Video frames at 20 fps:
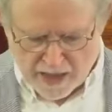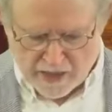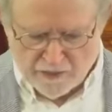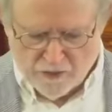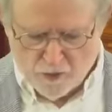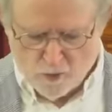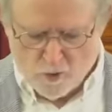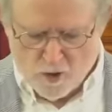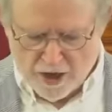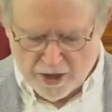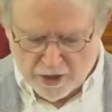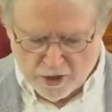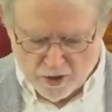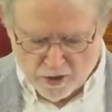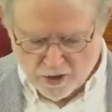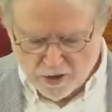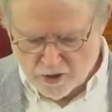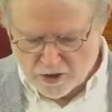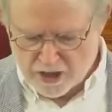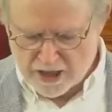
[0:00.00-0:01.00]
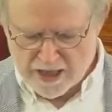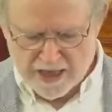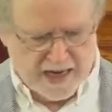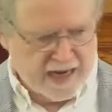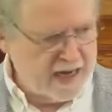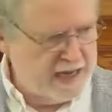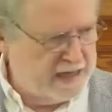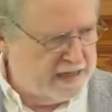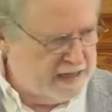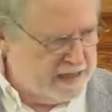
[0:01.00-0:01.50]
And the one you're
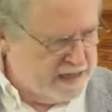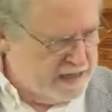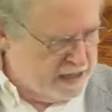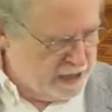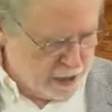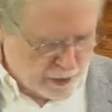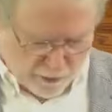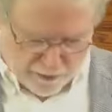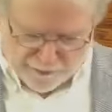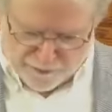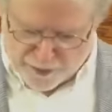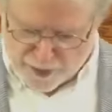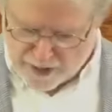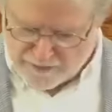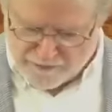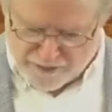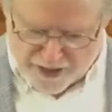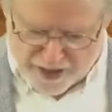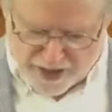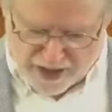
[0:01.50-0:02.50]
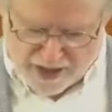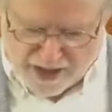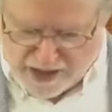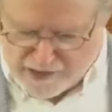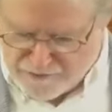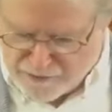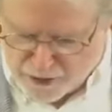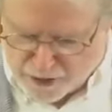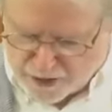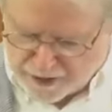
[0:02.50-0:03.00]
looking at here, if you have the
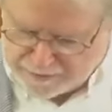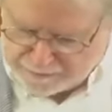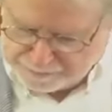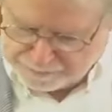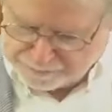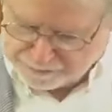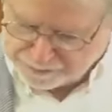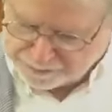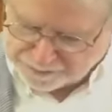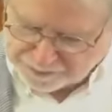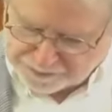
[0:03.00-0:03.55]
cover,